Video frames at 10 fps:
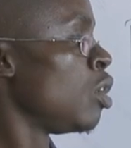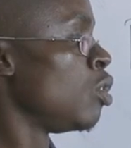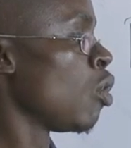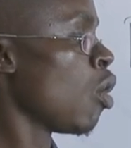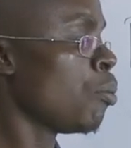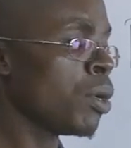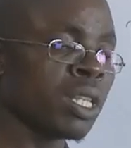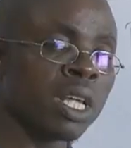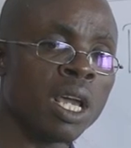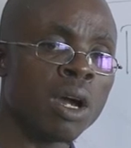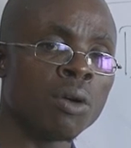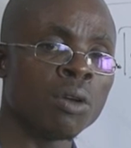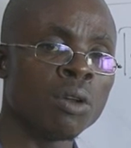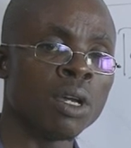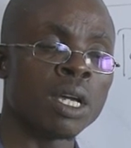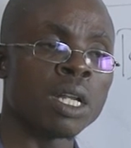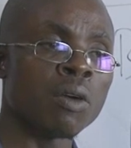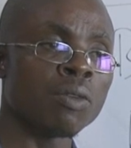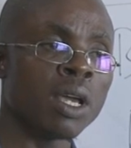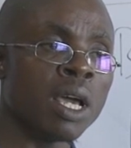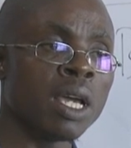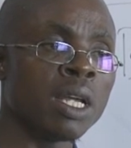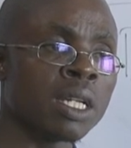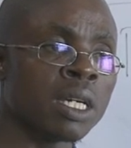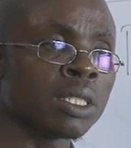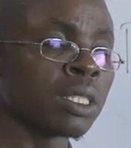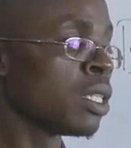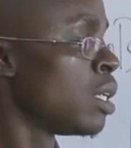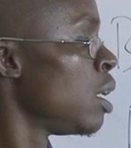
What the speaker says: You open the air hole, enough air enters,